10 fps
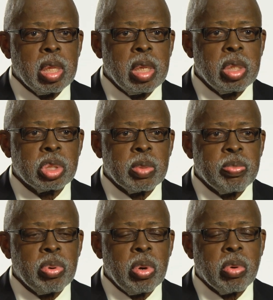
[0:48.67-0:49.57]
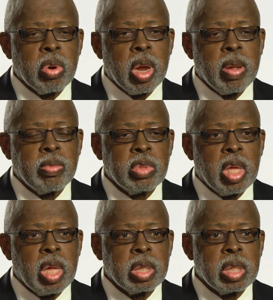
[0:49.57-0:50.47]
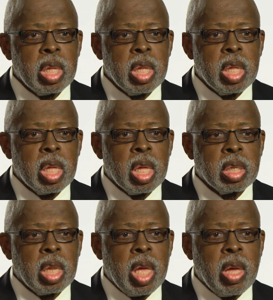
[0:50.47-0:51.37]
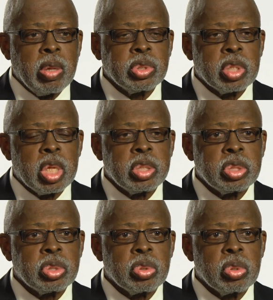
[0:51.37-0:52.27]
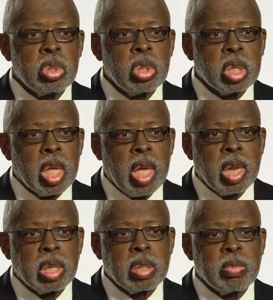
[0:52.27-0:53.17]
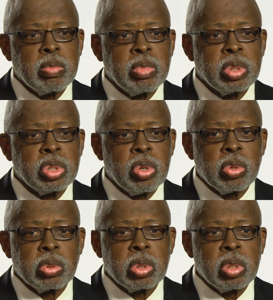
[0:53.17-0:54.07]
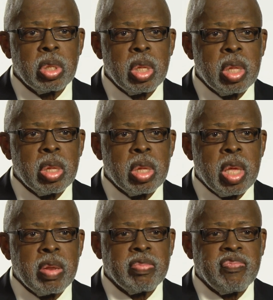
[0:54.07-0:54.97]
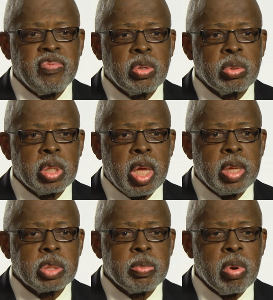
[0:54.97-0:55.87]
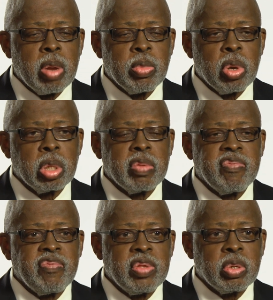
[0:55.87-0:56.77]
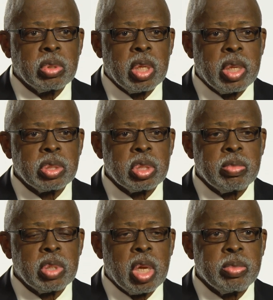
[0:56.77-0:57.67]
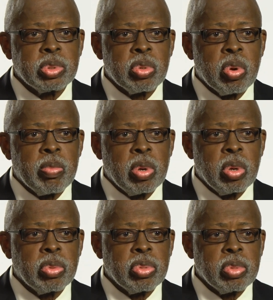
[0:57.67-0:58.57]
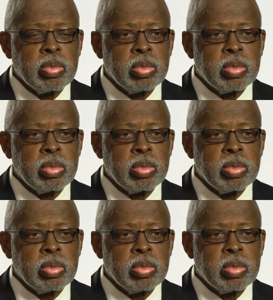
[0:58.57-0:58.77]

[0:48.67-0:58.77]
It is a program that allows us to look at maternal and fetal deaths, primarily fetal deaths. Sometimes there are both.